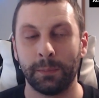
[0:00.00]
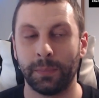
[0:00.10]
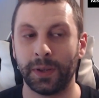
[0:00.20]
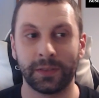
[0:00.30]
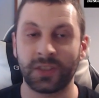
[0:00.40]

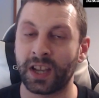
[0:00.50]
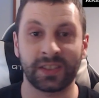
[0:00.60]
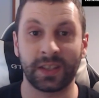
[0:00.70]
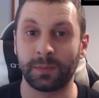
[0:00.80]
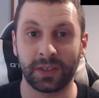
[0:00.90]
But
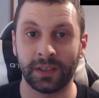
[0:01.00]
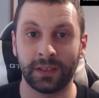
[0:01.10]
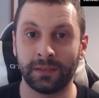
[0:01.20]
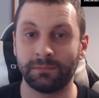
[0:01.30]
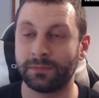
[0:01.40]
chat seemed to
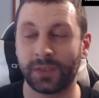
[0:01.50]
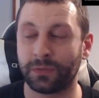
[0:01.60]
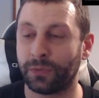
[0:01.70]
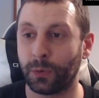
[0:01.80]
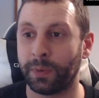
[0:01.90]

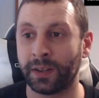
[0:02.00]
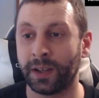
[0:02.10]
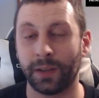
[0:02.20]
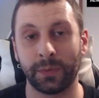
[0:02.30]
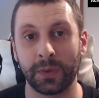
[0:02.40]
just fall about
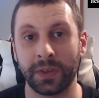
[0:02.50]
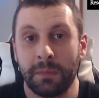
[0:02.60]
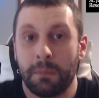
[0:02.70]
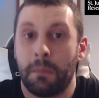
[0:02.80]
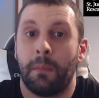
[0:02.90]
laughing with it.